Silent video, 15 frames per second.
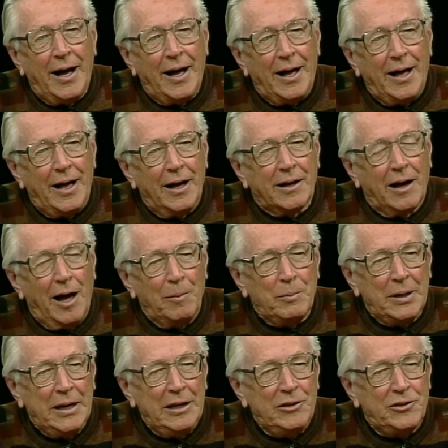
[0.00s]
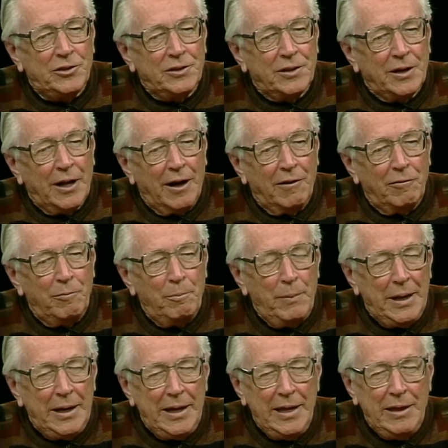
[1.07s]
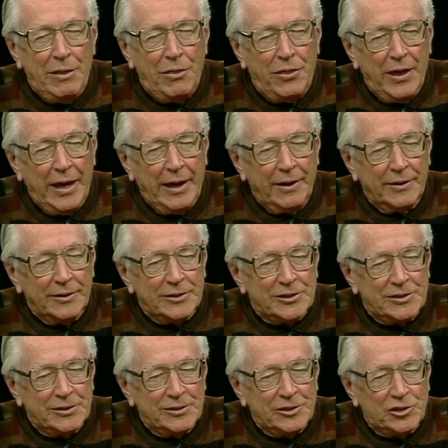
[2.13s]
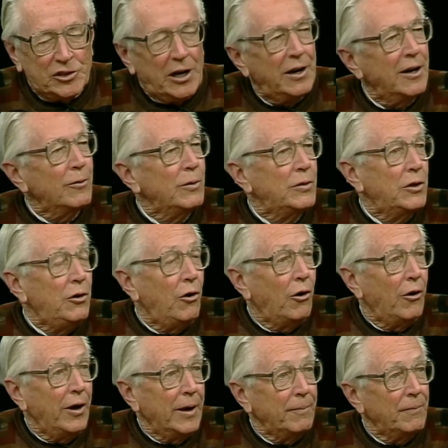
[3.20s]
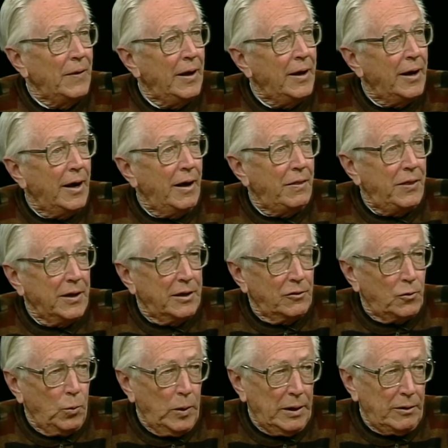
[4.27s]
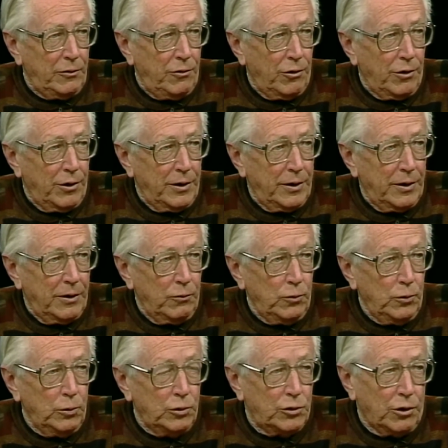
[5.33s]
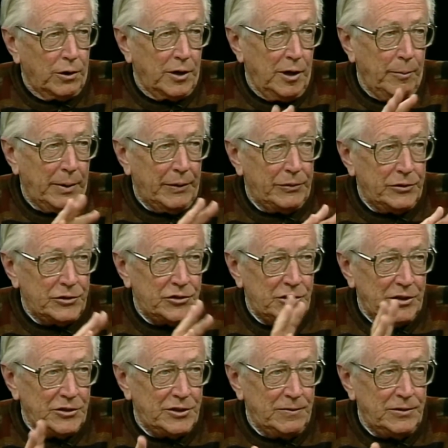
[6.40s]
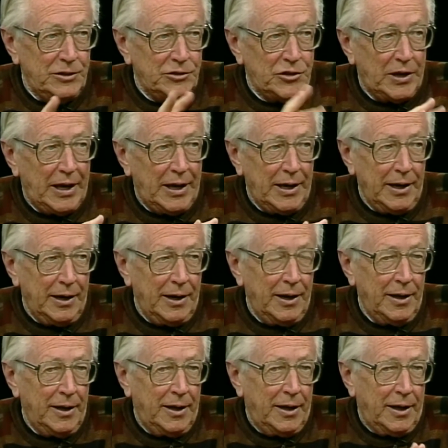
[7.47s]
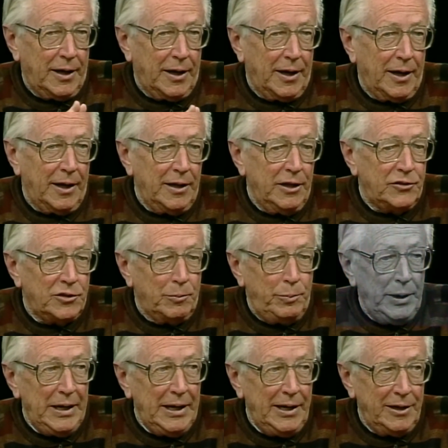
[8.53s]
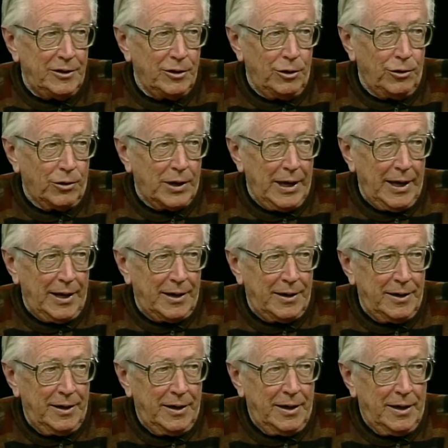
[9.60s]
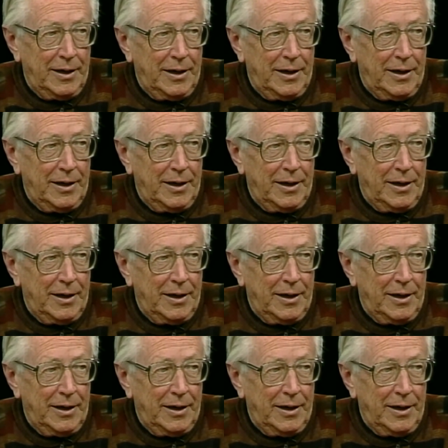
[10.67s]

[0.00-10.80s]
A combination of many things, starting with the drawing. Yeah. I think it's well drawn. We were talking about the sense of design. Yeah. It's appealing to look at.